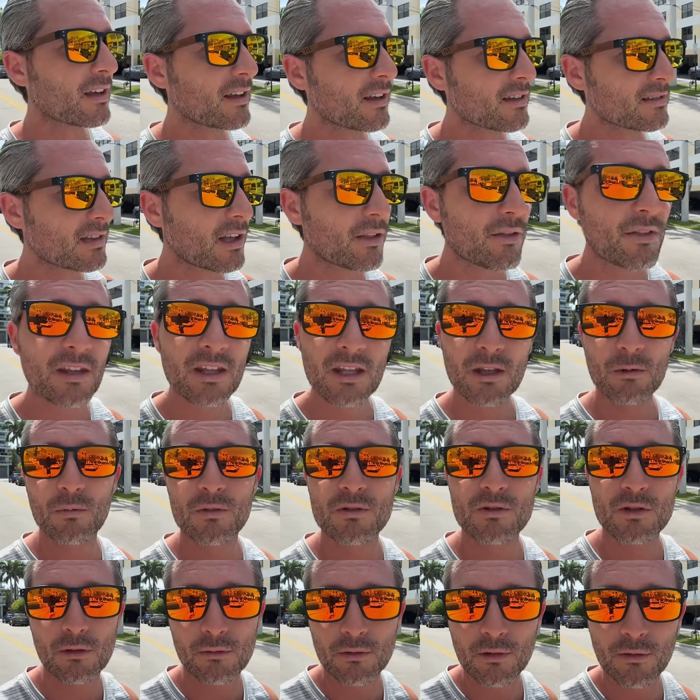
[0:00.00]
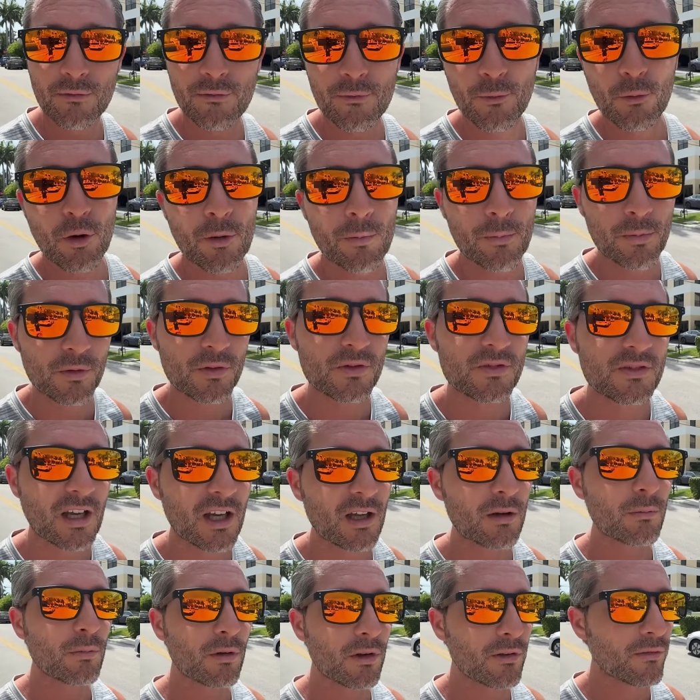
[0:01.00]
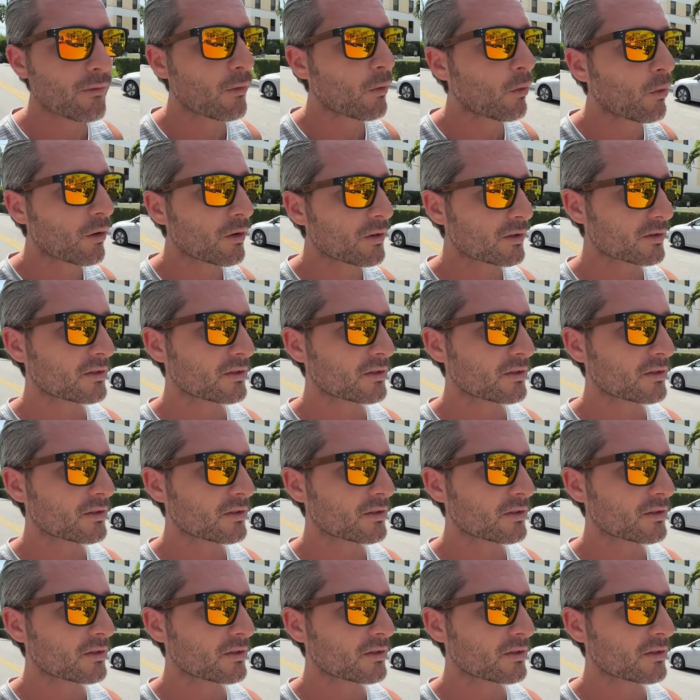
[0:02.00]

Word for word: because I think it was over four percent before.